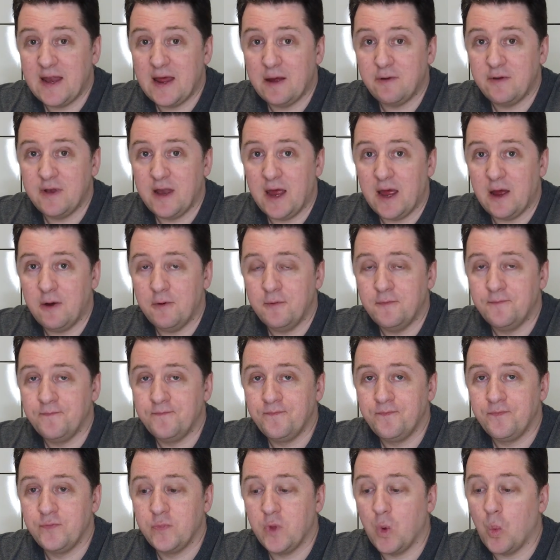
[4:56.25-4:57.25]
out now,
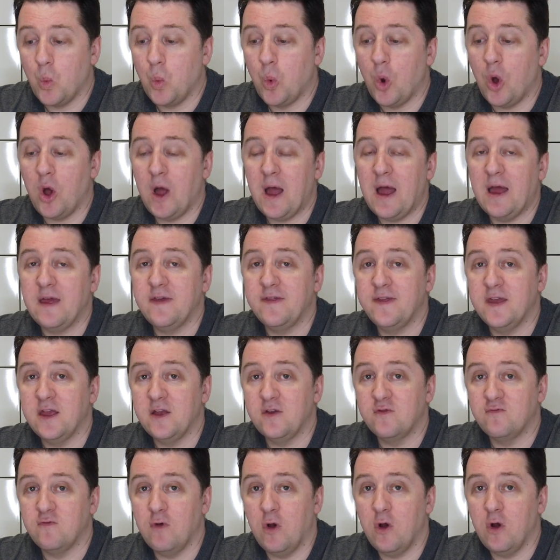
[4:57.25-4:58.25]
what I
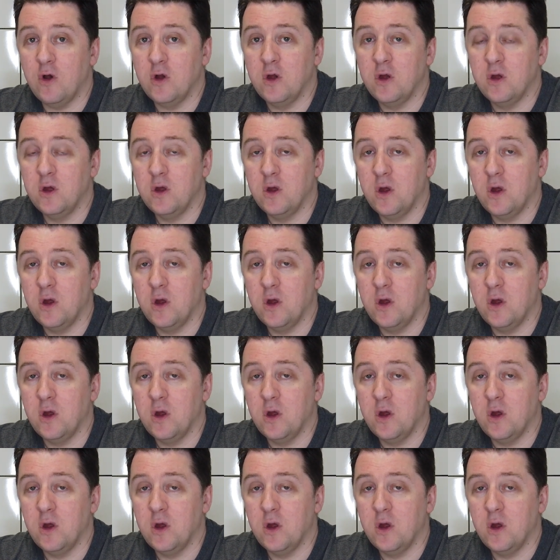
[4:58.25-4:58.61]
think's wrong,